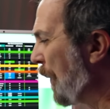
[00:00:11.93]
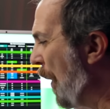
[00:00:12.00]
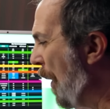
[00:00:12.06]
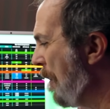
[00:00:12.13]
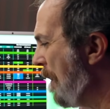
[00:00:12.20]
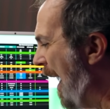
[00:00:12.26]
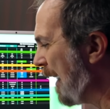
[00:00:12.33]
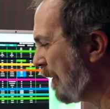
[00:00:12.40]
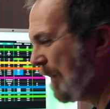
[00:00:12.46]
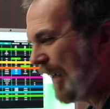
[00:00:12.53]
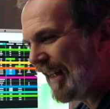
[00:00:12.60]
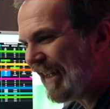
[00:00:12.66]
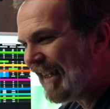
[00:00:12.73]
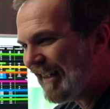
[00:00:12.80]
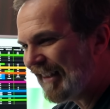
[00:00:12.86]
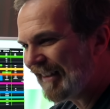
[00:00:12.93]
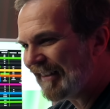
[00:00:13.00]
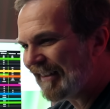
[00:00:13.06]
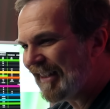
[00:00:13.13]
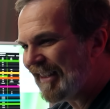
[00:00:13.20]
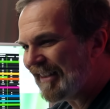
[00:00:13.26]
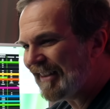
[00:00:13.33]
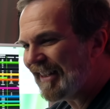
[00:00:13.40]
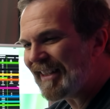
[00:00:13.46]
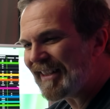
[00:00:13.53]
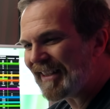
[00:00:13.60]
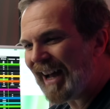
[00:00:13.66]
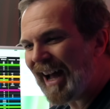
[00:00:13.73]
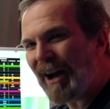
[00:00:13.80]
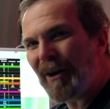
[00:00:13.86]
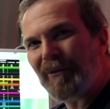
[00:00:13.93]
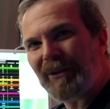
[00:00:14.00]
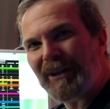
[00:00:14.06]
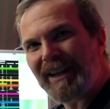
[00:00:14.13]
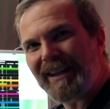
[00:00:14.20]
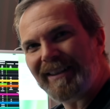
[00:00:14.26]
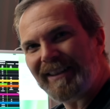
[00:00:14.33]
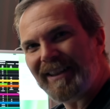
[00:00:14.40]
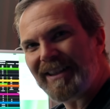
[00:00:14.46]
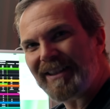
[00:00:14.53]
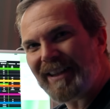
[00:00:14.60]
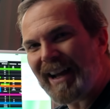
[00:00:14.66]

Pro Mac Mini, this guy over here, this